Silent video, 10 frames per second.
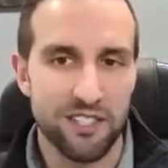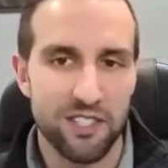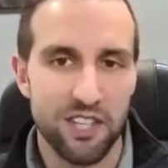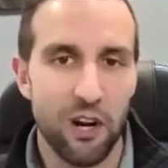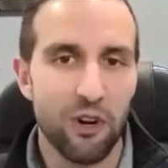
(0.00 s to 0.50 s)

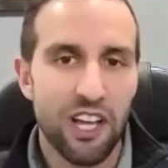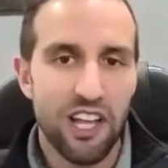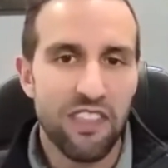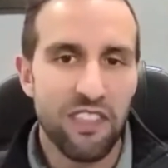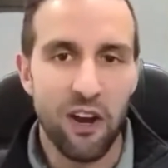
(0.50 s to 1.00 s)
So
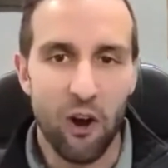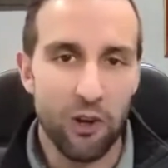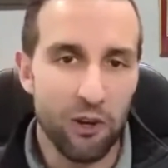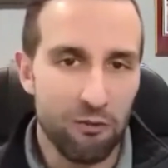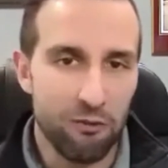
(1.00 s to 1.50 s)
they are
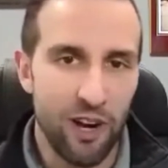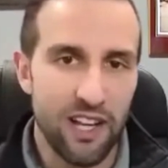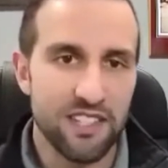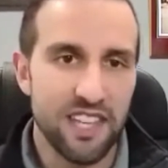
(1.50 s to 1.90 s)
your friends.